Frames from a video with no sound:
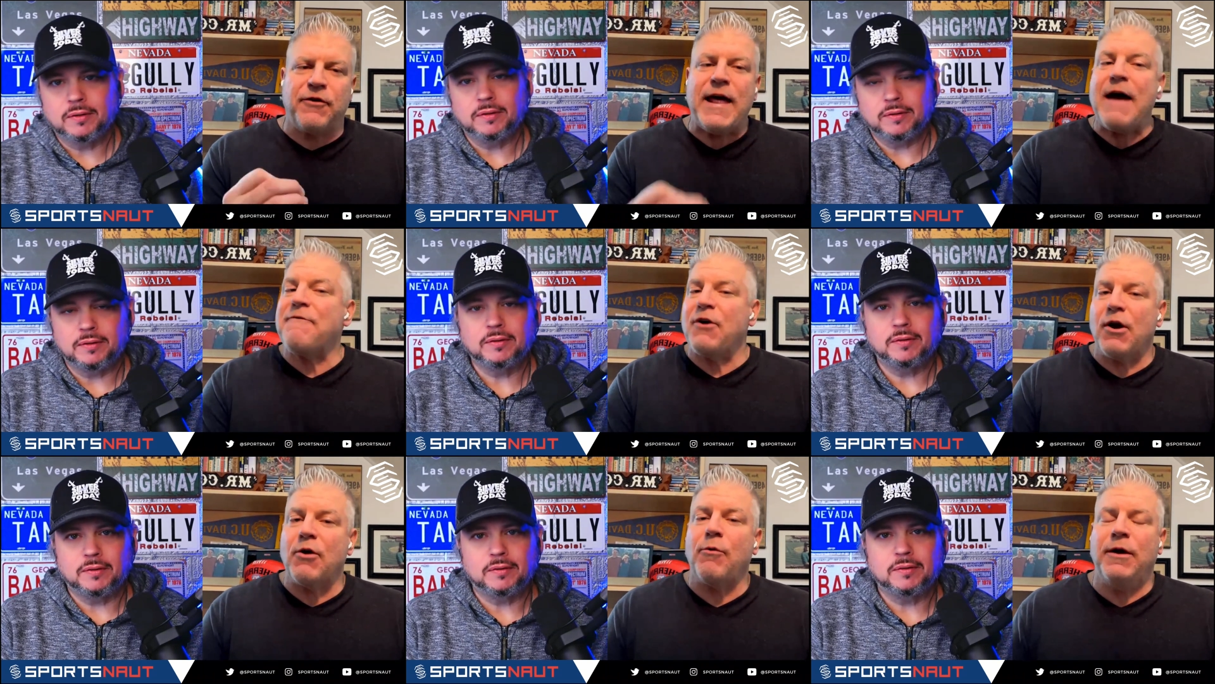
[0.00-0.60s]
Speaker 1: that
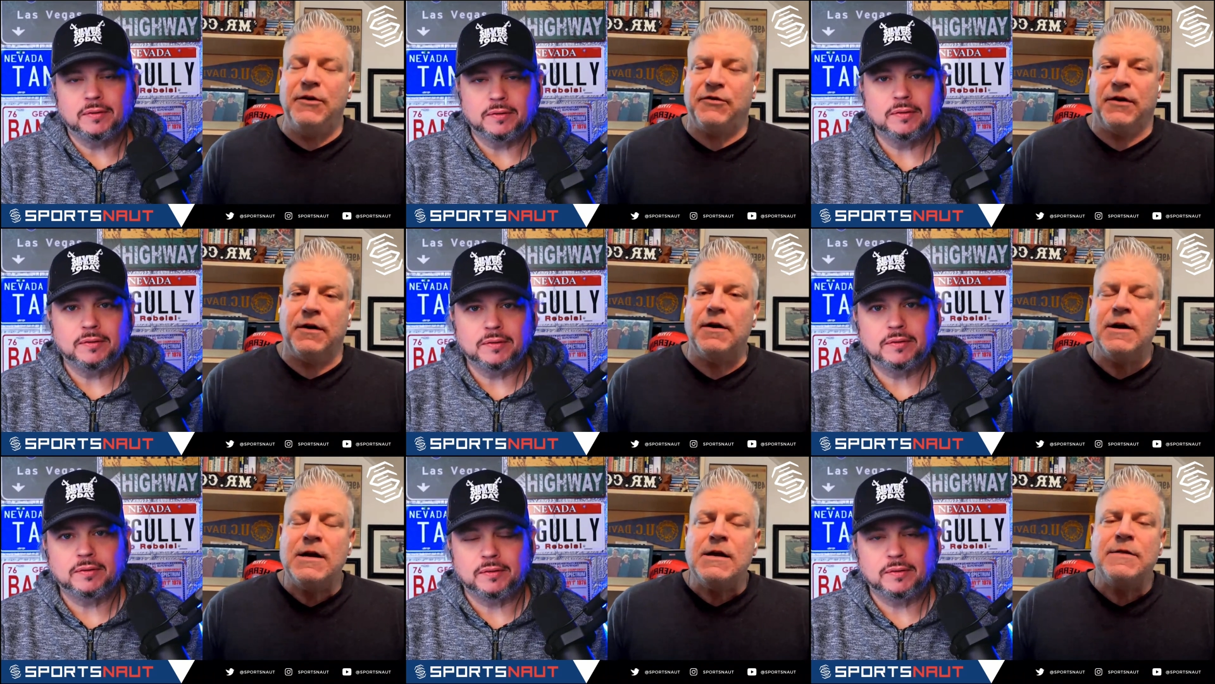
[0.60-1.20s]
very reason,
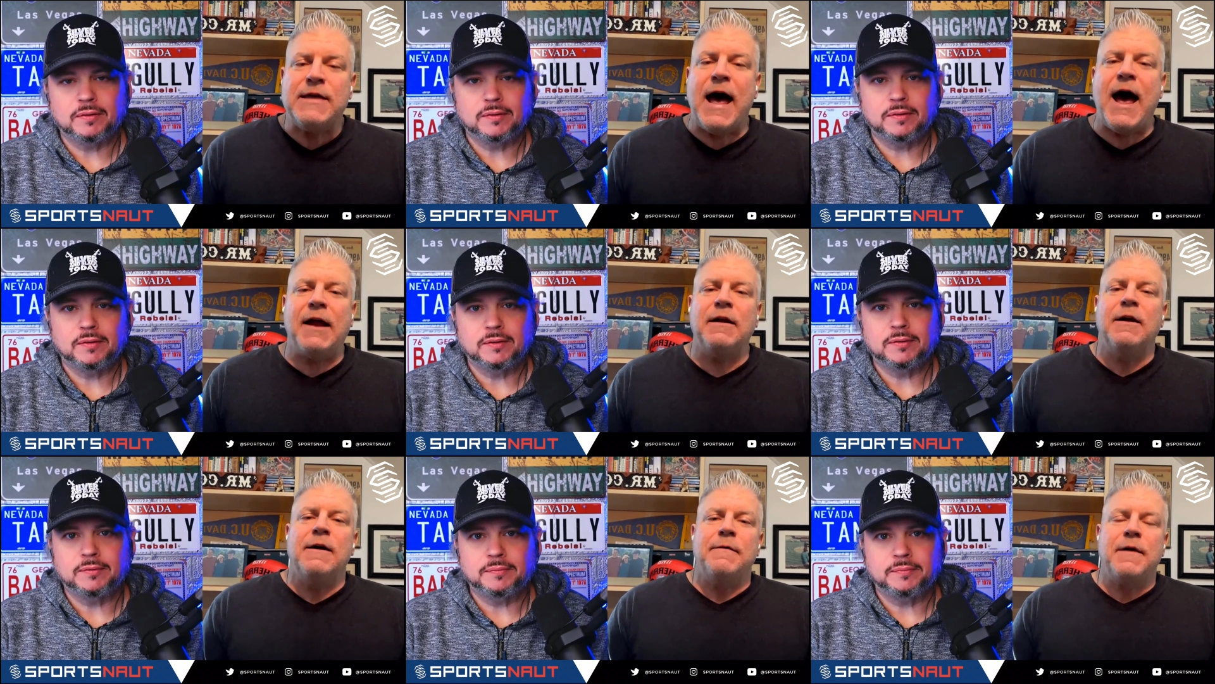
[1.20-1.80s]

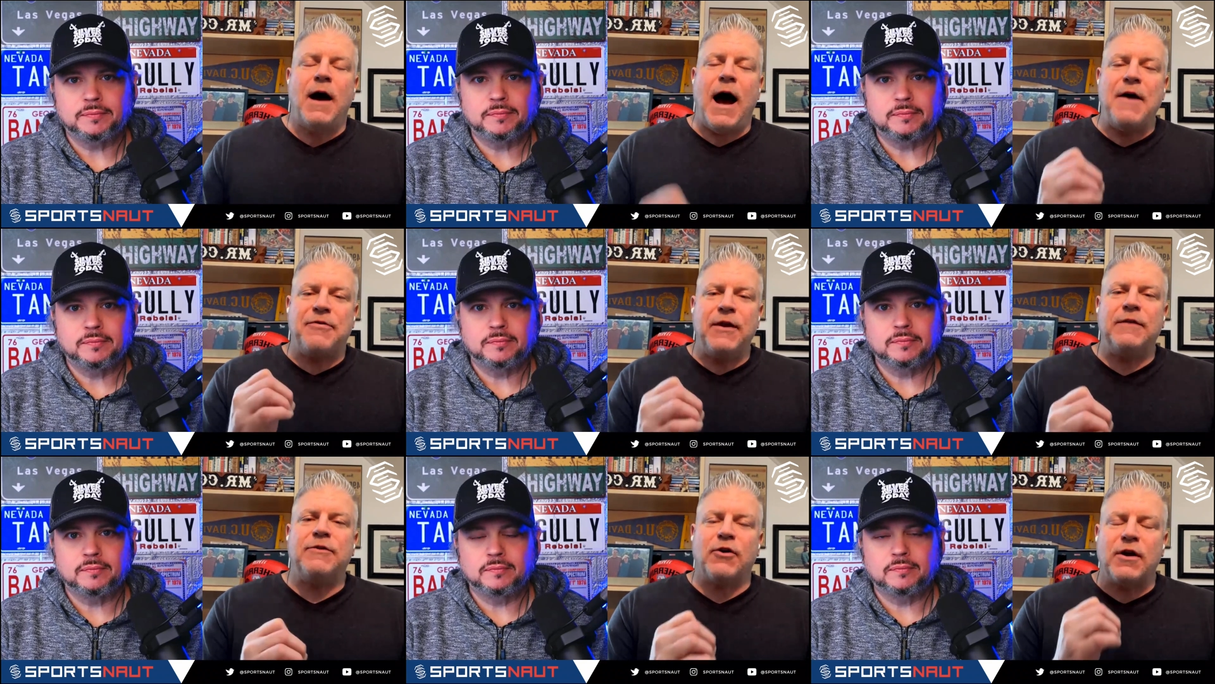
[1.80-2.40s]
that I
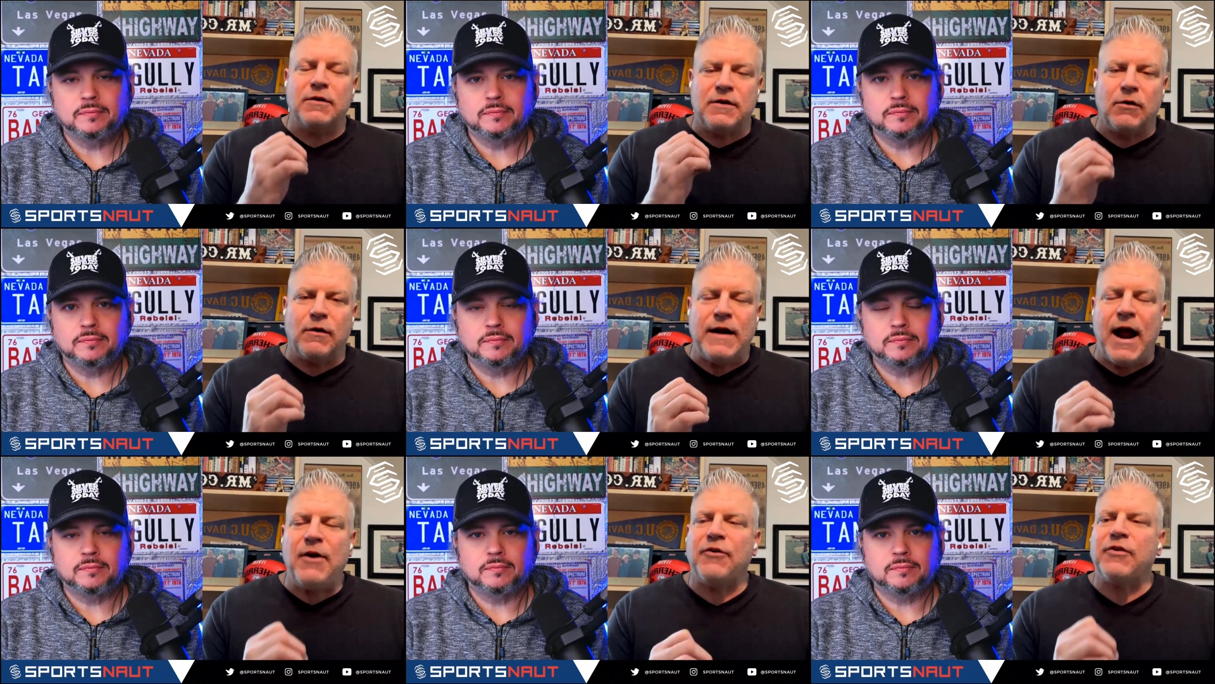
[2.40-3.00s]
think the
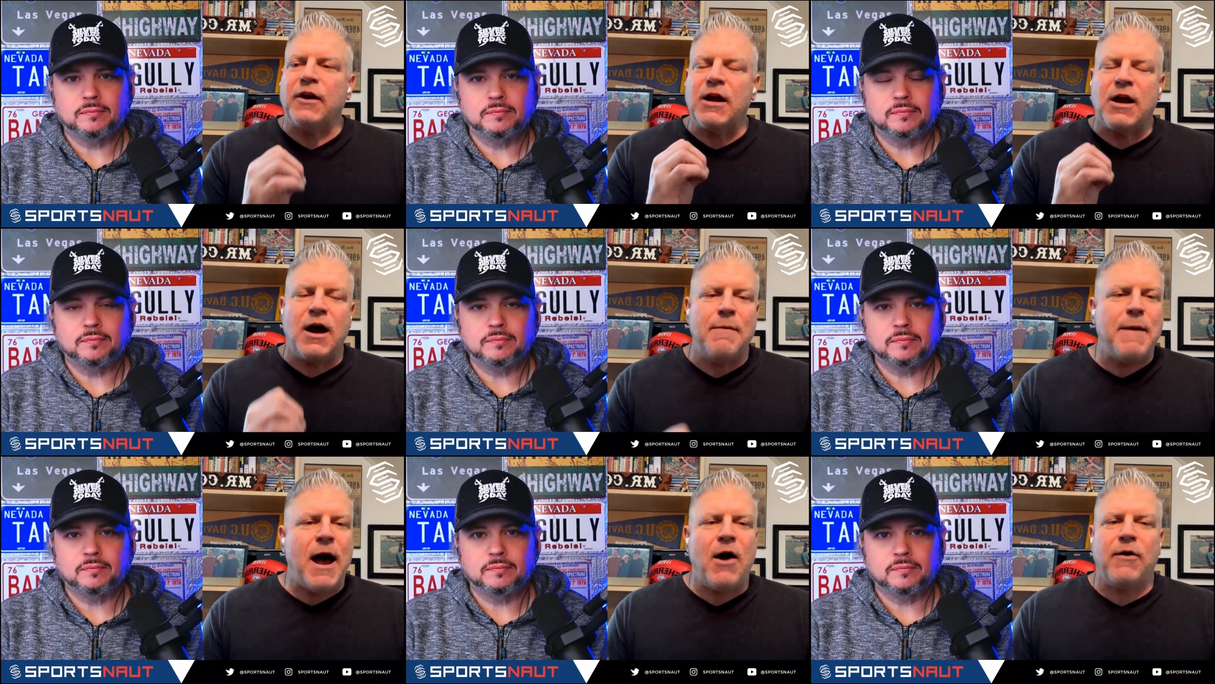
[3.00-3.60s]
Niners are going to
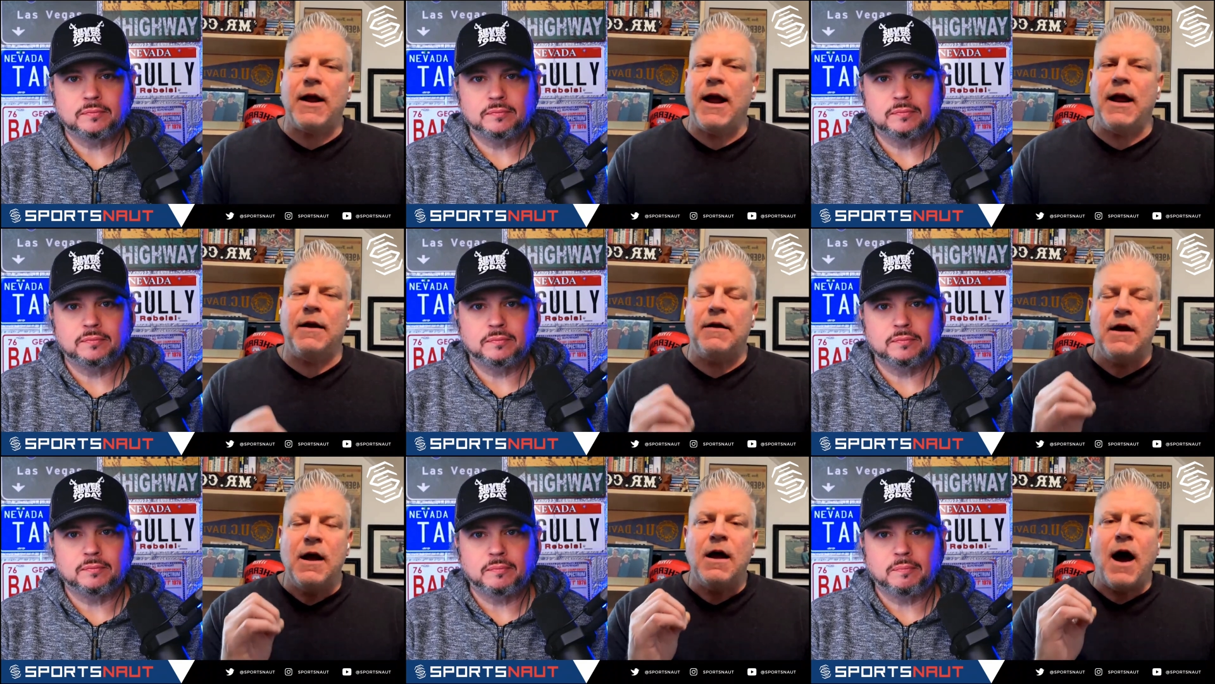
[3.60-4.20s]
come out,
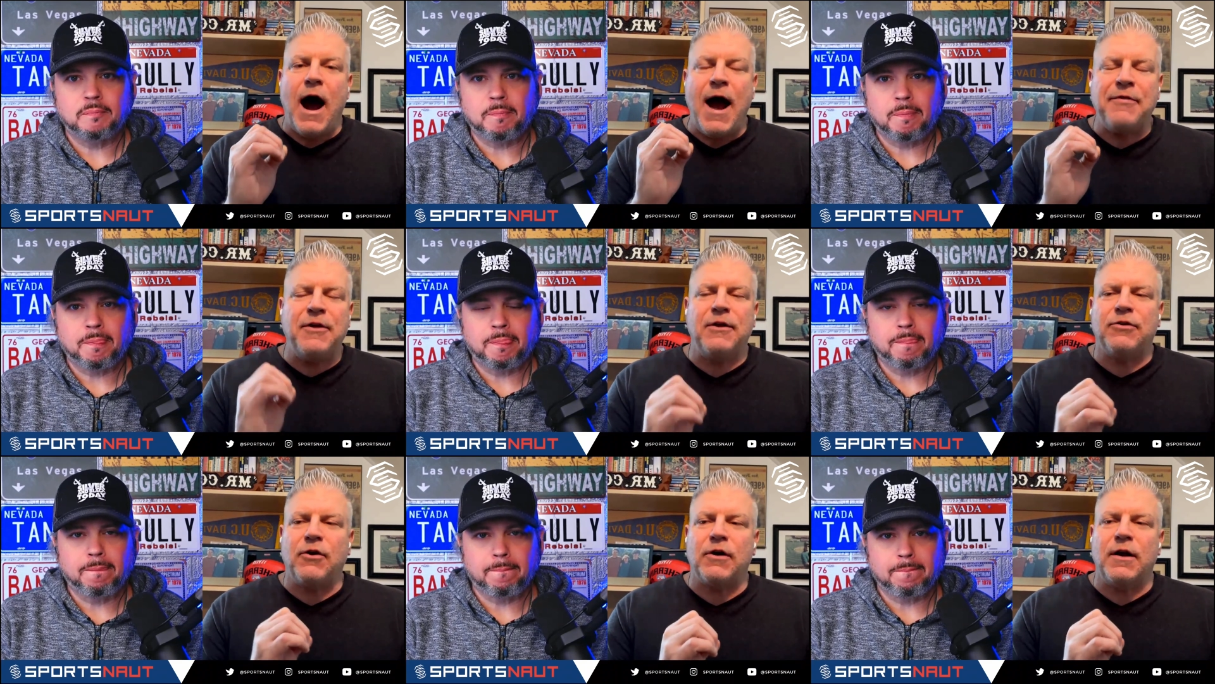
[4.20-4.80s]
and I
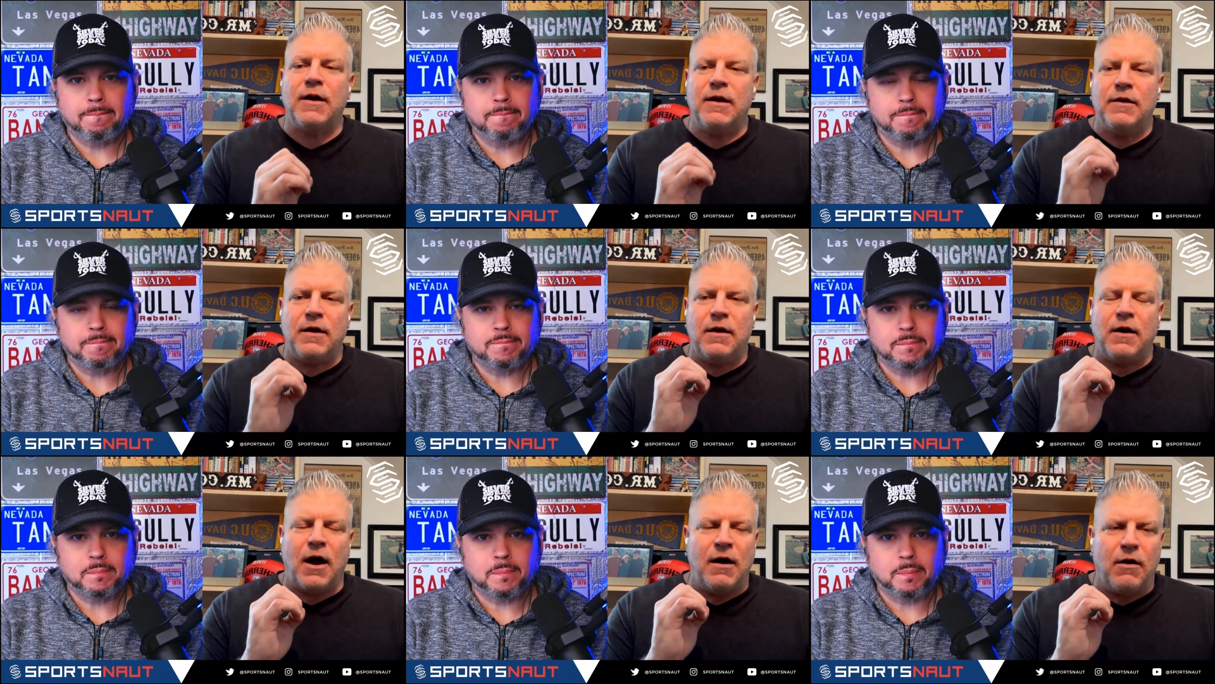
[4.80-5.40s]
think they're going
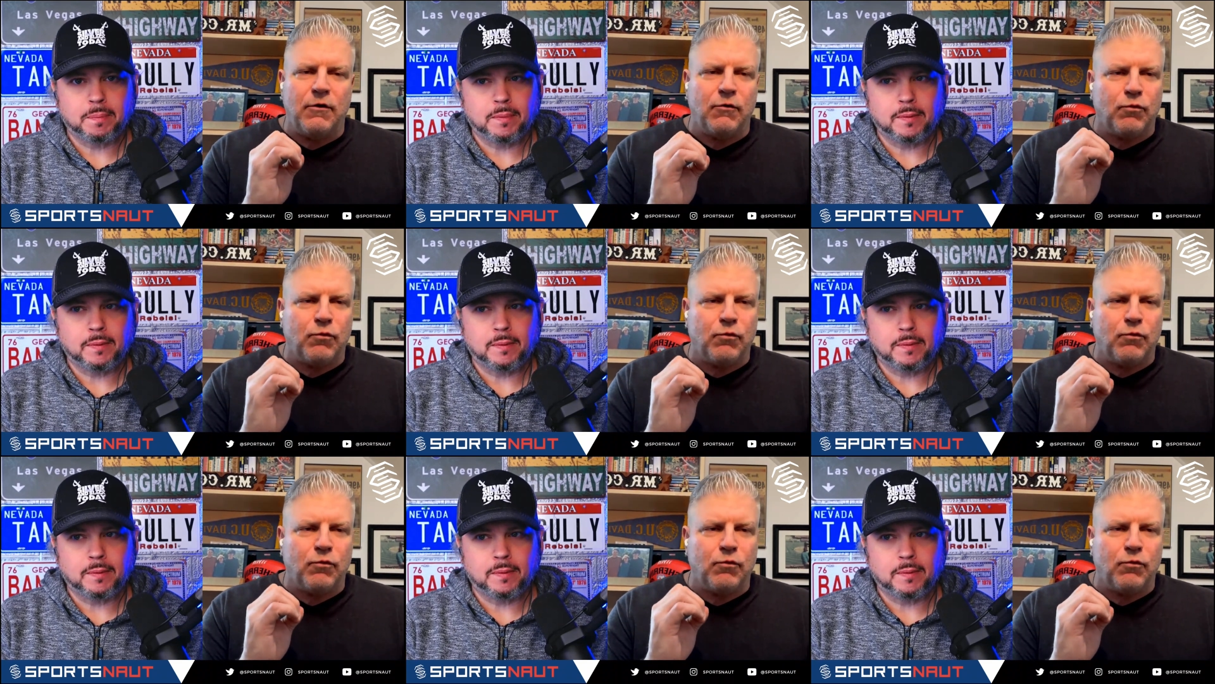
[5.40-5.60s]
to